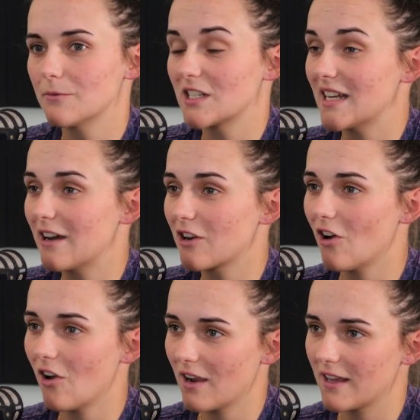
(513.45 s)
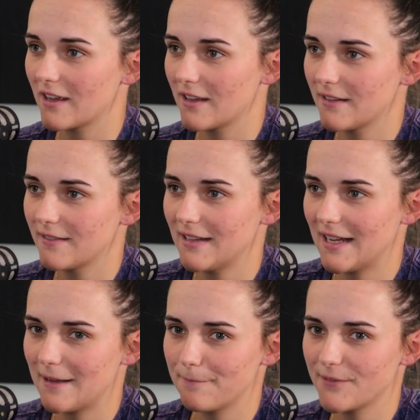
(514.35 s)
and was an alcoholic.
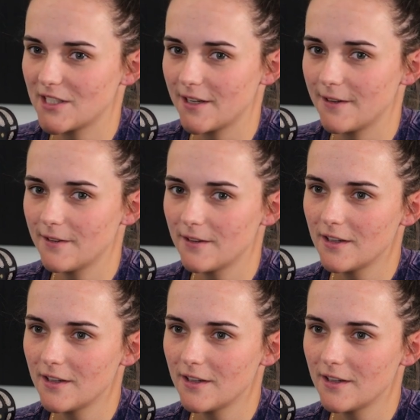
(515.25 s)
There